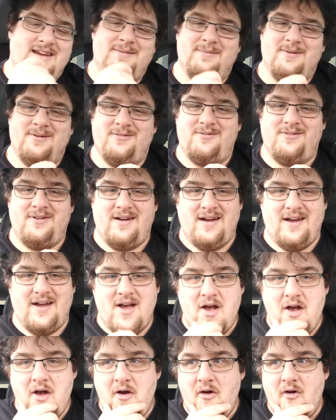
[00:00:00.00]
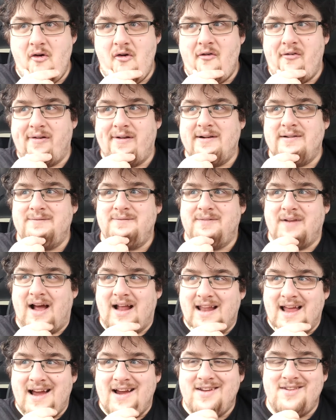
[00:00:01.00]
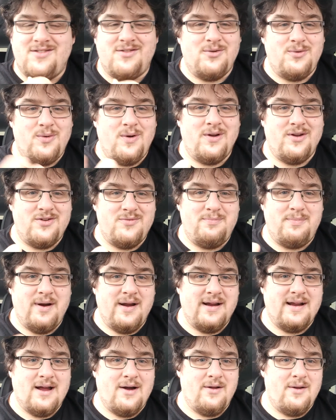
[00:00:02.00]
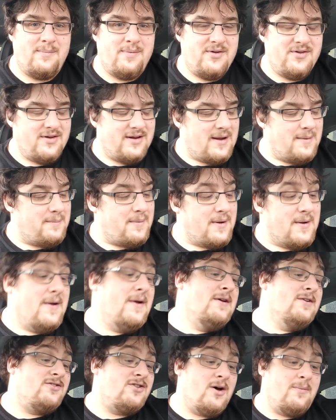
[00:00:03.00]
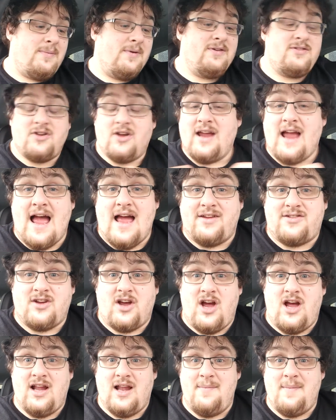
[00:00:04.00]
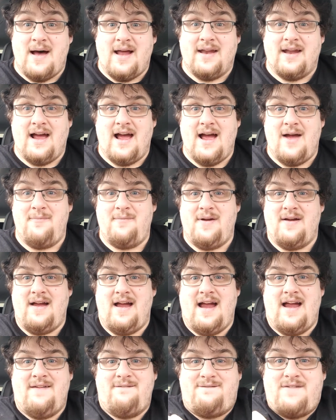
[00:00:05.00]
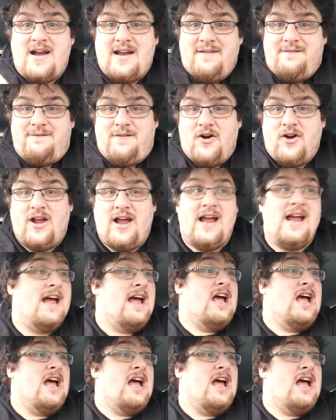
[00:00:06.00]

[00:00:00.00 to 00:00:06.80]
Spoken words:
of allies who want to break out of the prison camp. So Aardman, very funny.